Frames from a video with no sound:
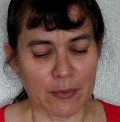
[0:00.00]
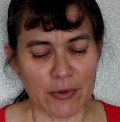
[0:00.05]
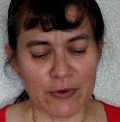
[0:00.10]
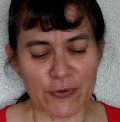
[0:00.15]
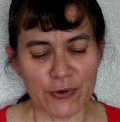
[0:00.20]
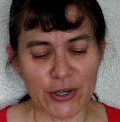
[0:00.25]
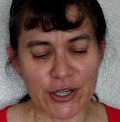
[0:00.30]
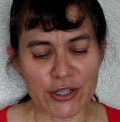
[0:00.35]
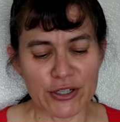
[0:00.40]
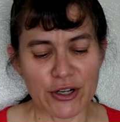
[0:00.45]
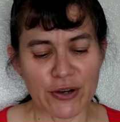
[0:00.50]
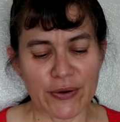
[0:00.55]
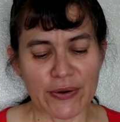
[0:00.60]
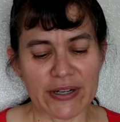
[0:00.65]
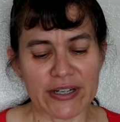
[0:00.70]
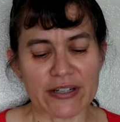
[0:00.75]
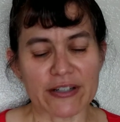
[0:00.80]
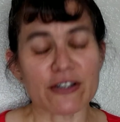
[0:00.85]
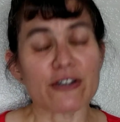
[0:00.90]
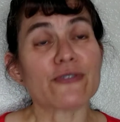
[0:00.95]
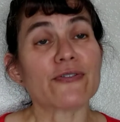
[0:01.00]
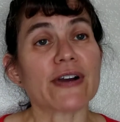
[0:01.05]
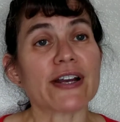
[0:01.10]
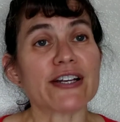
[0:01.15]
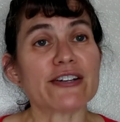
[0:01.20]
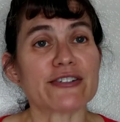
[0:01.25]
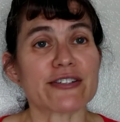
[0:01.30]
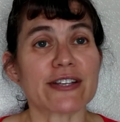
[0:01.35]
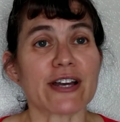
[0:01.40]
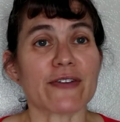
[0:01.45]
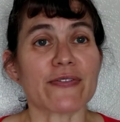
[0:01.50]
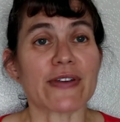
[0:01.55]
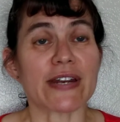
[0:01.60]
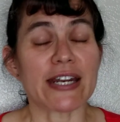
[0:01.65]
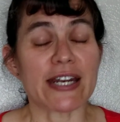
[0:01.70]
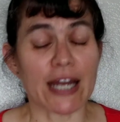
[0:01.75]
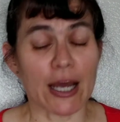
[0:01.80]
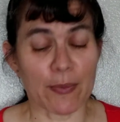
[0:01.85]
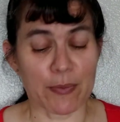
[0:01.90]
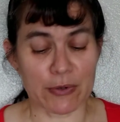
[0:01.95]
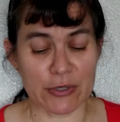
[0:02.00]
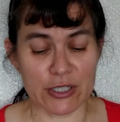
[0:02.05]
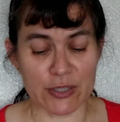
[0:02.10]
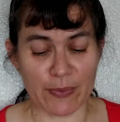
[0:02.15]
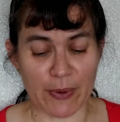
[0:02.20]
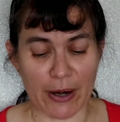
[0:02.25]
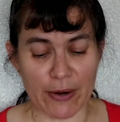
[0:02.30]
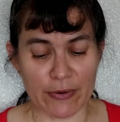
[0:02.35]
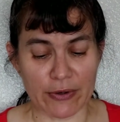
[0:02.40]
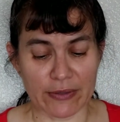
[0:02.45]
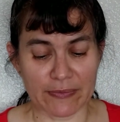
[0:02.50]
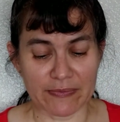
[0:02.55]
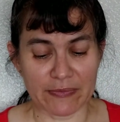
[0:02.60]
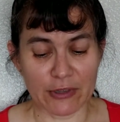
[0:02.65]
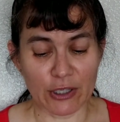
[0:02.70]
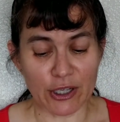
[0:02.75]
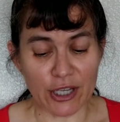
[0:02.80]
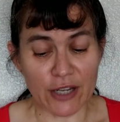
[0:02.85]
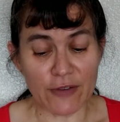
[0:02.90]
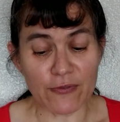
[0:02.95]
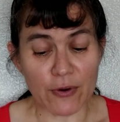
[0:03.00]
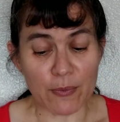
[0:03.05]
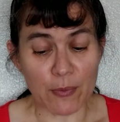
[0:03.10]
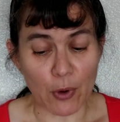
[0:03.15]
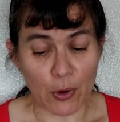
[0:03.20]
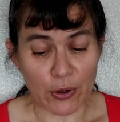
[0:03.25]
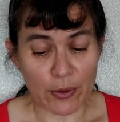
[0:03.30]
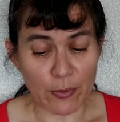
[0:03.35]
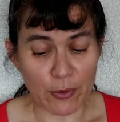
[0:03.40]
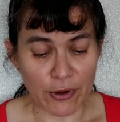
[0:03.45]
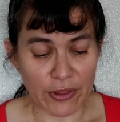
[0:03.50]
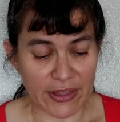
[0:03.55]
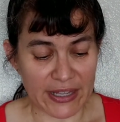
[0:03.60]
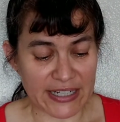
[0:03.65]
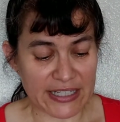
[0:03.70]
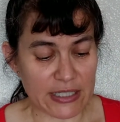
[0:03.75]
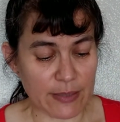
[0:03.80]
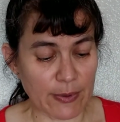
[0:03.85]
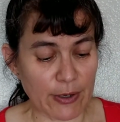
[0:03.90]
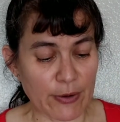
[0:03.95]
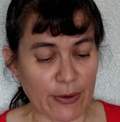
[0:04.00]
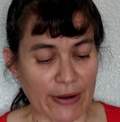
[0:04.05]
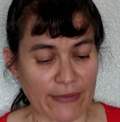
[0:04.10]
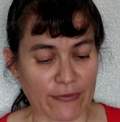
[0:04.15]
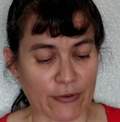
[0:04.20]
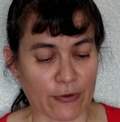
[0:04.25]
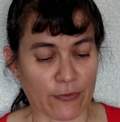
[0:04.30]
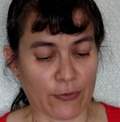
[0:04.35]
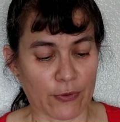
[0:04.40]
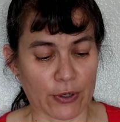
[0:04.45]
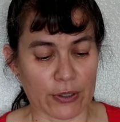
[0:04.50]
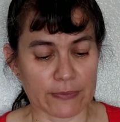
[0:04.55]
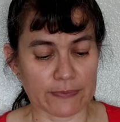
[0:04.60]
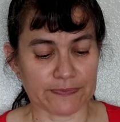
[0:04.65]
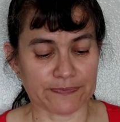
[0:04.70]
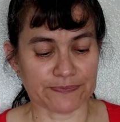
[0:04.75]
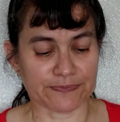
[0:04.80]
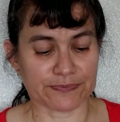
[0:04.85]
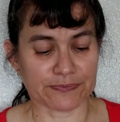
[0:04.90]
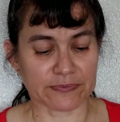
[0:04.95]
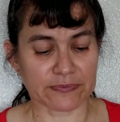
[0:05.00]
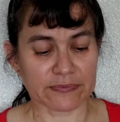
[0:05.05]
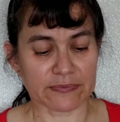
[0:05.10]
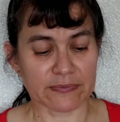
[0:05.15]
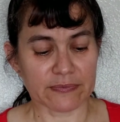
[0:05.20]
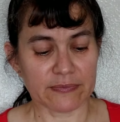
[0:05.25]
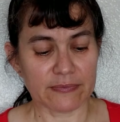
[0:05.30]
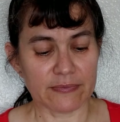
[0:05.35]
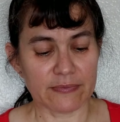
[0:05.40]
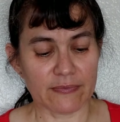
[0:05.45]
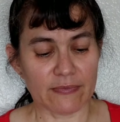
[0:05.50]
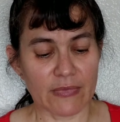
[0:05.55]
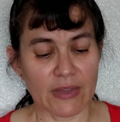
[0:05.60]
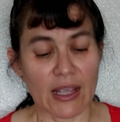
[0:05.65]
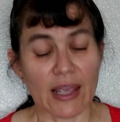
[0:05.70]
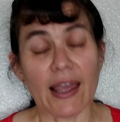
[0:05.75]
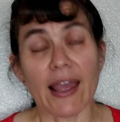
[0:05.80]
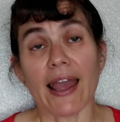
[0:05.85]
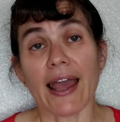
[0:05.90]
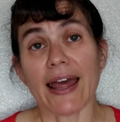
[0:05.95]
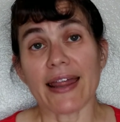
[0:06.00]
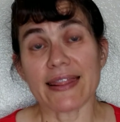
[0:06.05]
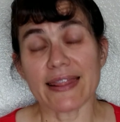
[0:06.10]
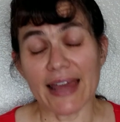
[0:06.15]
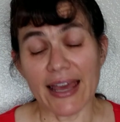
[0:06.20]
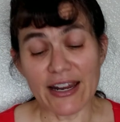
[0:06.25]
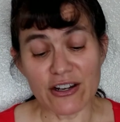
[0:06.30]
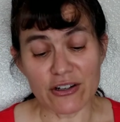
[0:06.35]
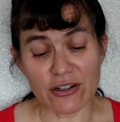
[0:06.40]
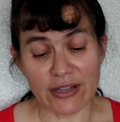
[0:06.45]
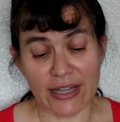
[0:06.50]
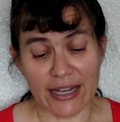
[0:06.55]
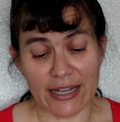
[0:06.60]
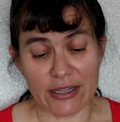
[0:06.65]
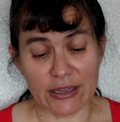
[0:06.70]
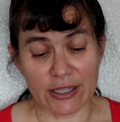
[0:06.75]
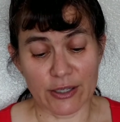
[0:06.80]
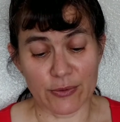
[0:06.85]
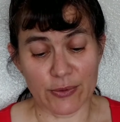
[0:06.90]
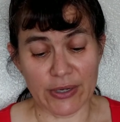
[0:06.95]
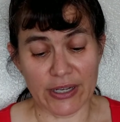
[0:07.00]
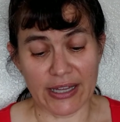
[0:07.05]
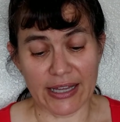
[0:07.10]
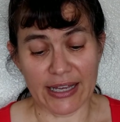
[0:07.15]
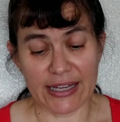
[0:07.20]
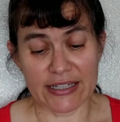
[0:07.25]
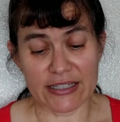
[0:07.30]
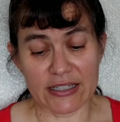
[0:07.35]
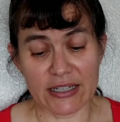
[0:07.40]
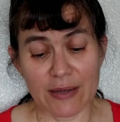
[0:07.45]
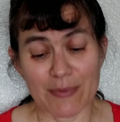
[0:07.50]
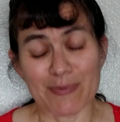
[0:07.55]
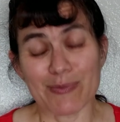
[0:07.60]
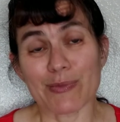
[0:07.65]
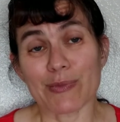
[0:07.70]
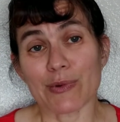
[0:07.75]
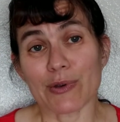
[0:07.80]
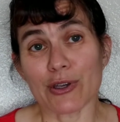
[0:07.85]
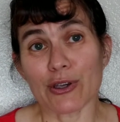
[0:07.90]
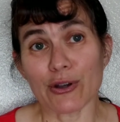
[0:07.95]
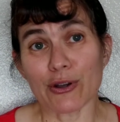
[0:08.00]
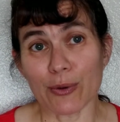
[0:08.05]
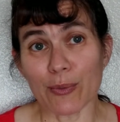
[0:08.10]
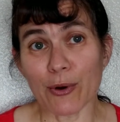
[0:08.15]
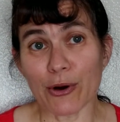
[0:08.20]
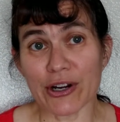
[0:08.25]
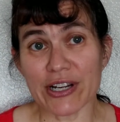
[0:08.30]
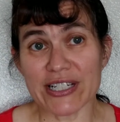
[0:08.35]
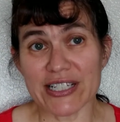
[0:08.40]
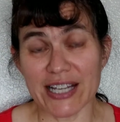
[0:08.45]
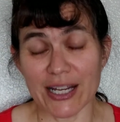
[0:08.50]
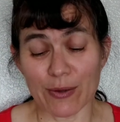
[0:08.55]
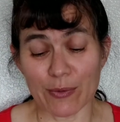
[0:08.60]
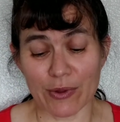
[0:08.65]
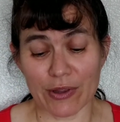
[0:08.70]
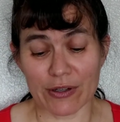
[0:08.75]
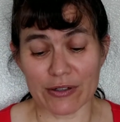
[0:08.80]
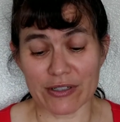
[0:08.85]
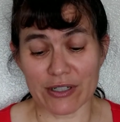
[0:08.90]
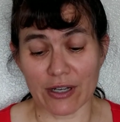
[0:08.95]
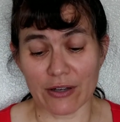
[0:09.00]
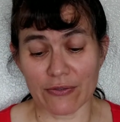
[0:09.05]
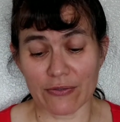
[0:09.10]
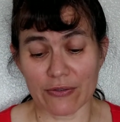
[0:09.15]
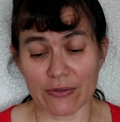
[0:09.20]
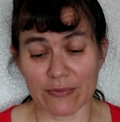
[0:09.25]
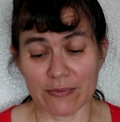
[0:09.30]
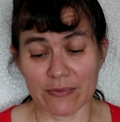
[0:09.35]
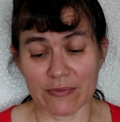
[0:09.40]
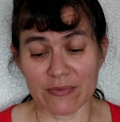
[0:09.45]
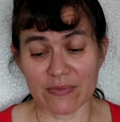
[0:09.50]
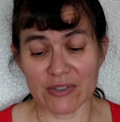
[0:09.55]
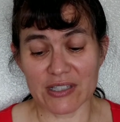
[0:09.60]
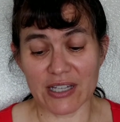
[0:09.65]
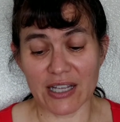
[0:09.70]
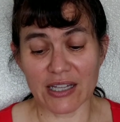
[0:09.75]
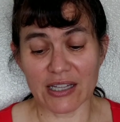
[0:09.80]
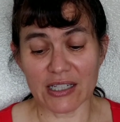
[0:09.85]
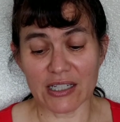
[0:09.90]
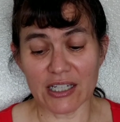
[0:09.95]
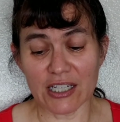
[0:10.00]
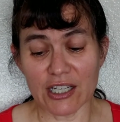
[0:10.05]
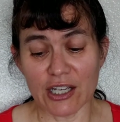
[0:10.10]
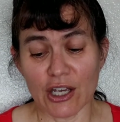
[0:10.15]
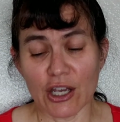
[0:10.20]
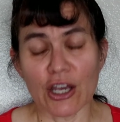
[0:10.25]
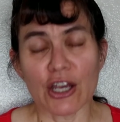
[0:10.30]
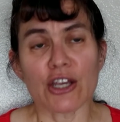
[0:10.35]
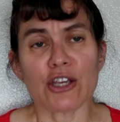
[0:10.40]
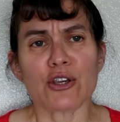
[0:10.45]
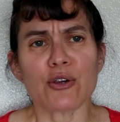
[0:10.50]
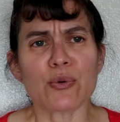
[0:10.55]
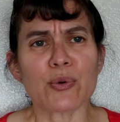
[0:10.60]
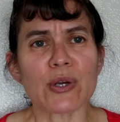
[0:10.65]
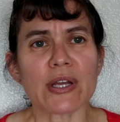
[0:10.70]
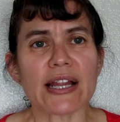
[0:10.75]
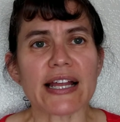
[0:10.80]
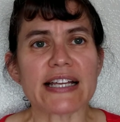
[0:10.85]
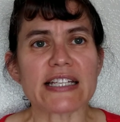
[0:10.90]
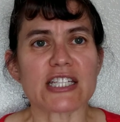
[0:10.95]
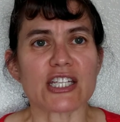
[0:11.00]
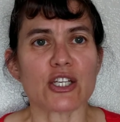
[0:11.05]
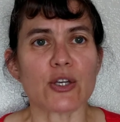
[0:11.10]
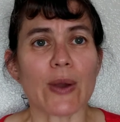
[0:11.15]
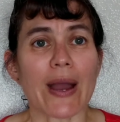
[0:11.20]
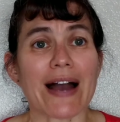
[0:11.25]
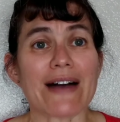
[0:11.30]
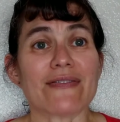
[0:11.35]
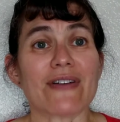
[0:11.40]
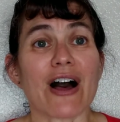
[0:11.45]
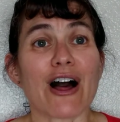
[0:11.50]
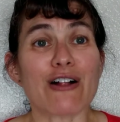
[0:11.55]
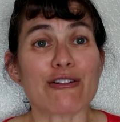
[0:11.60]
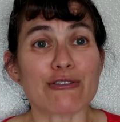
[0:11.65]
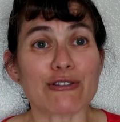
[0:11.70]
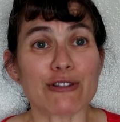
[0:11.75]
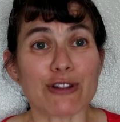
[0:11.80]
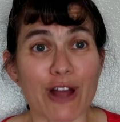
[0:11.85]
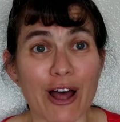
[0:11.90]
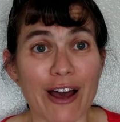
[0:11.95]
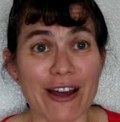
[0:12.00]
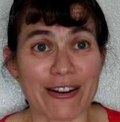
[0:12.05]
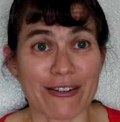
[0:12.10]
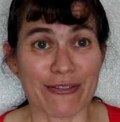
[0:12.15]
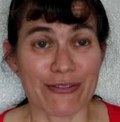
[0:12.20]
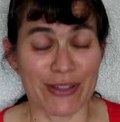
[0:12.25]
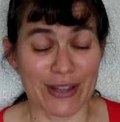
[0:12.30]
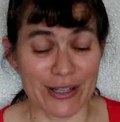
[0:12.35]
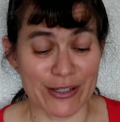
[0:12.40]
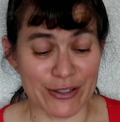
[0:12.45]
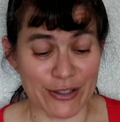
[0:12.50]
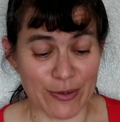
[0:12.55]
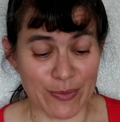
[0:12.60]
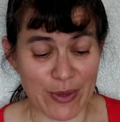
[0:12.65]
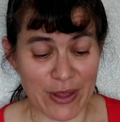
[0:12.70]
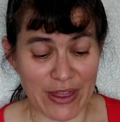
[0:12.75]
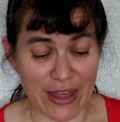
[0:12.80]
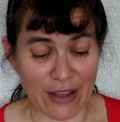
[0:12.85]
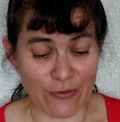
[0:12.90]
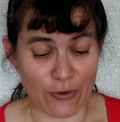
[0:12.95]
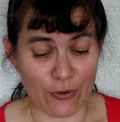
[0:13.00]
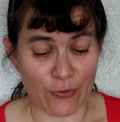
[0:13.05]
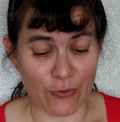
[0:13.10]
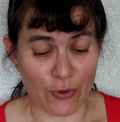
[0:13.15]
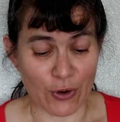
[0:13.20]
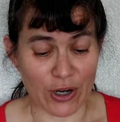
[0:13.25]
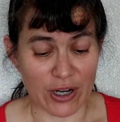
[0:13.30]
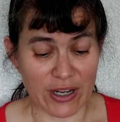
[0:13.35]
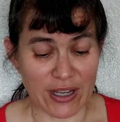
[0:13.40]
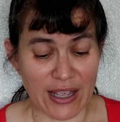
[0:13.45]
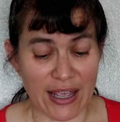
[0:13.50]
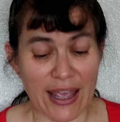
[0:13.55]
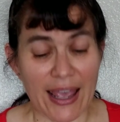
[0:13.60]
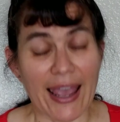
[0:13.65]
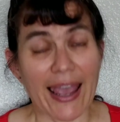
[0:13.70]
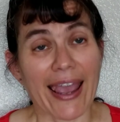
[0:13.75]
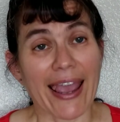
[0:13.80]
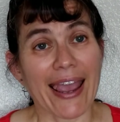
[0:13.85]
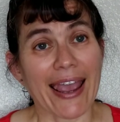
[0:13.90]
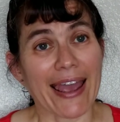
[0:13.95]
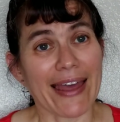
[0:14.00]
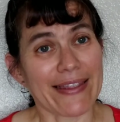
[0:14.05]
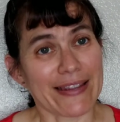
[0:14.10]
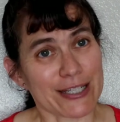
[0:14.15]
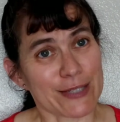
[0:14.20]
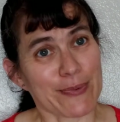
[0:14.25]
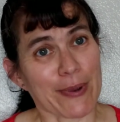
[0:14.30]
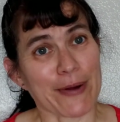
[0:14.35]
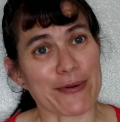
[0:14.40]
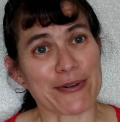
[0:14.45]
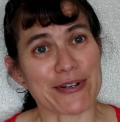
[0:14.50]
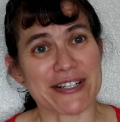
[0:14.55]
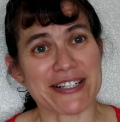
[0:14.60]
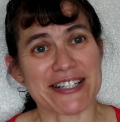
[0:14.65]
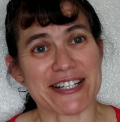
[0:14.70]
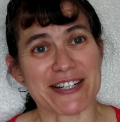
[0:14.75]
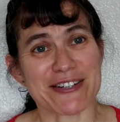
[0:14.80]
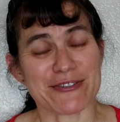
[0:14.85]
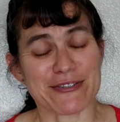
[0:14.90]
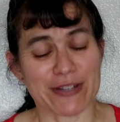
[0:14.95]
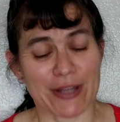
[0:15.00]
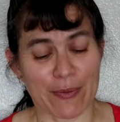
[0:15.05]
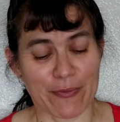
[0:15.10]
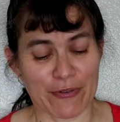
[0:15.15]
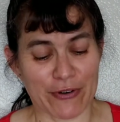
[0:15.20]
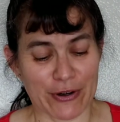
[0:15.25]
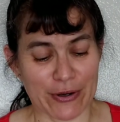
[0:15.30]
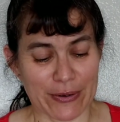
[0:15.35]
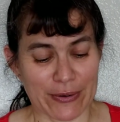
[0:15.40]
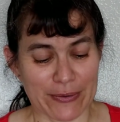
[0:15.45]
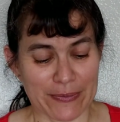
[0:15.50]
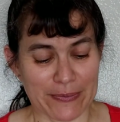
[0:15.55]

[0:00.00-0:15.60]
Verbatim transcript: Before you know it, you'll find yourself in an upward spiral, looking for more and more things to be grateful for. And then you'll likely realize you're more content with yourself. Suddenly, you realize that you have a lot of things to be thankful for, and the spiral continues upward.